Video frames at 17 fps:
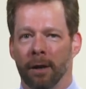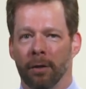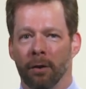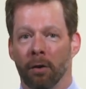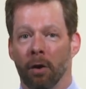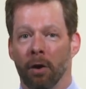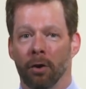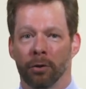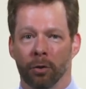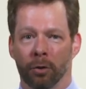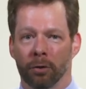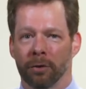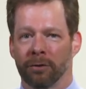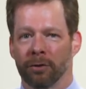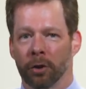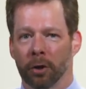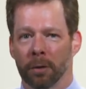There are all
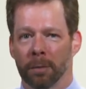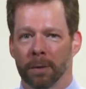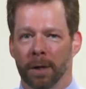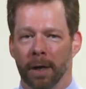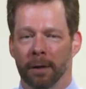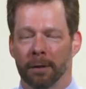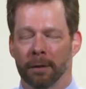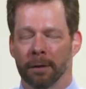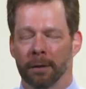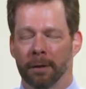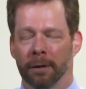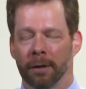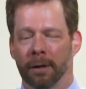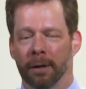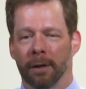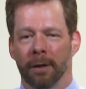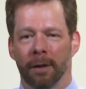sorts of
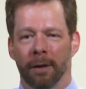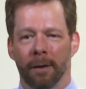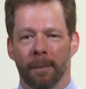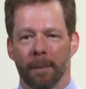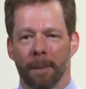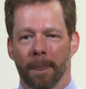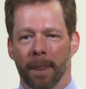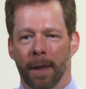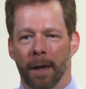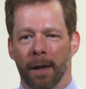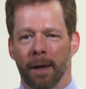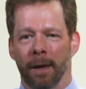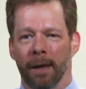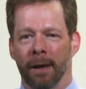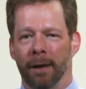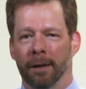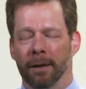circumstances,
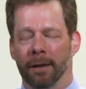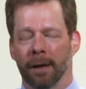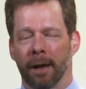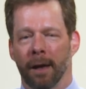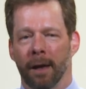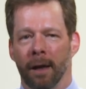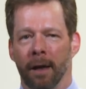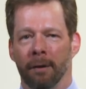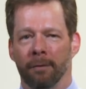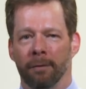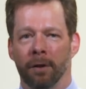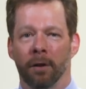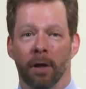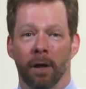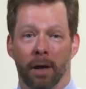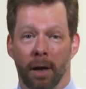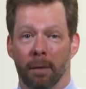and I
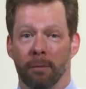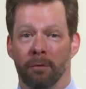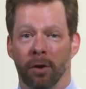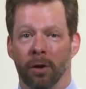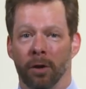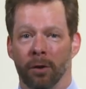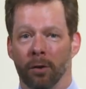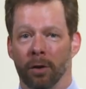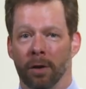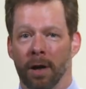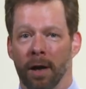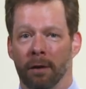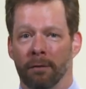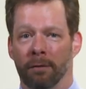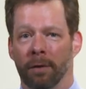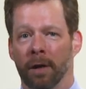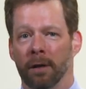feel like I'm very good
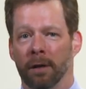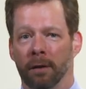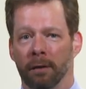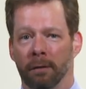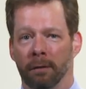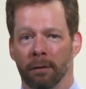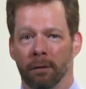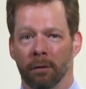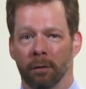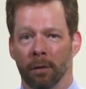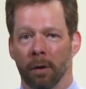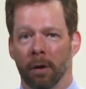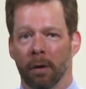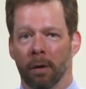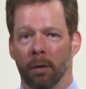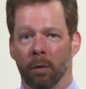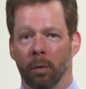at finding
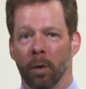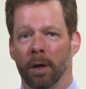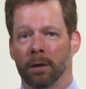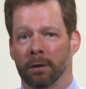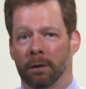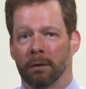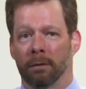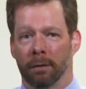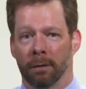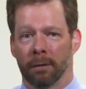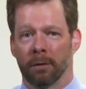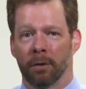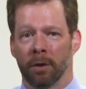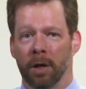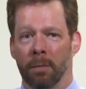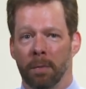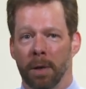ways to
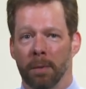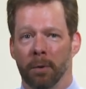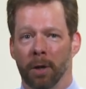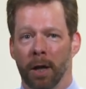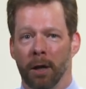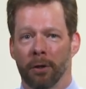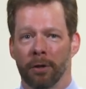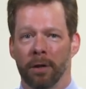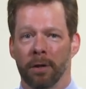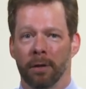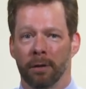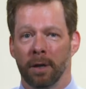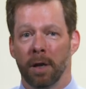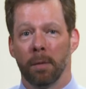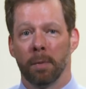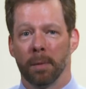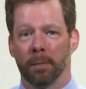keep people healthy,
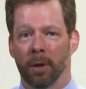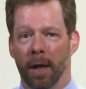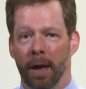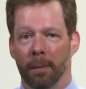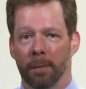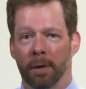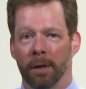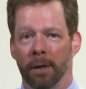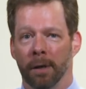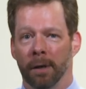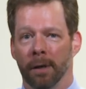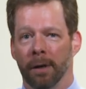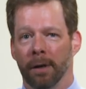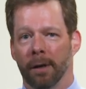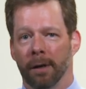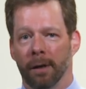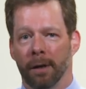keep people happy,
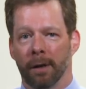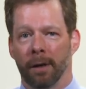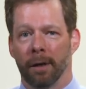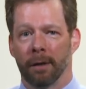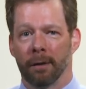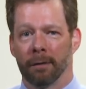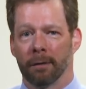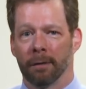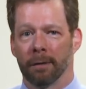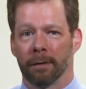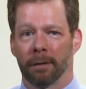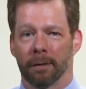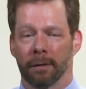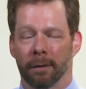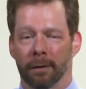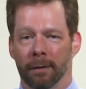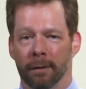and
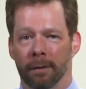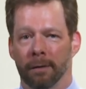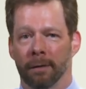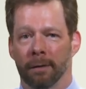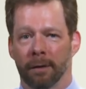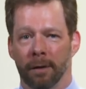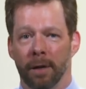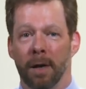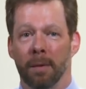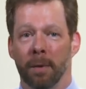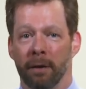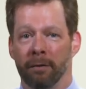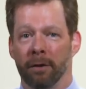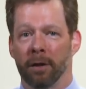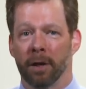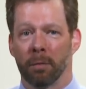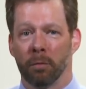keep
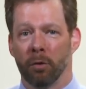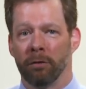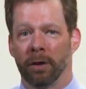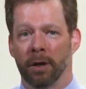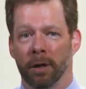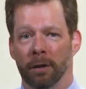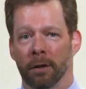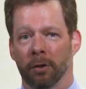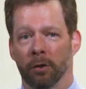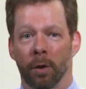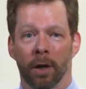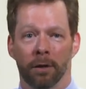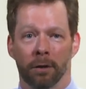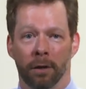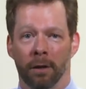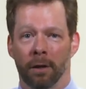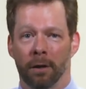everything moving in the
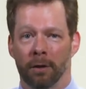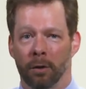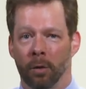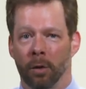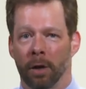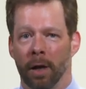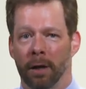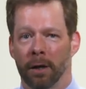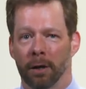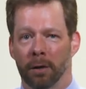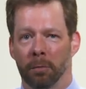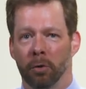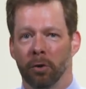direction that you would like it to